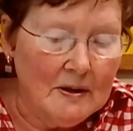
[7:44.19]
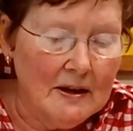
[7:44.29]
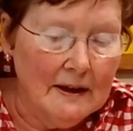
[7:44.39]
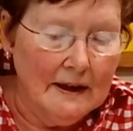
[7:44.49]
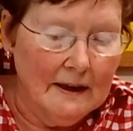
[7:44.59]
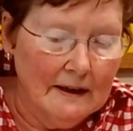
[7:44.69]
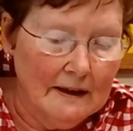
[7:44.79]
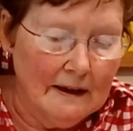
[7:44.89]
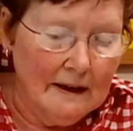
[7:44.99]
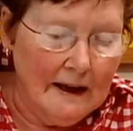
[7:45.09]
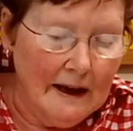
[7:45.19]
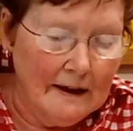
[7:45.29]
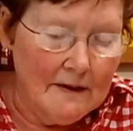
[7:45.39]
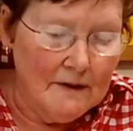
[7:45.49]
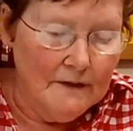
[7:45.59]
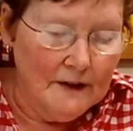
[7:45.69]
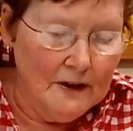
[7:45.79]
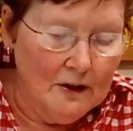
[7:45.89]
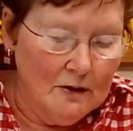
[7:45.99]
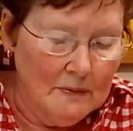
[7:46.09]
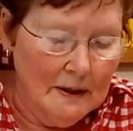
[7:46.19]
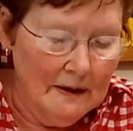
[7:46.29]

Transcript: cutting it out of the foam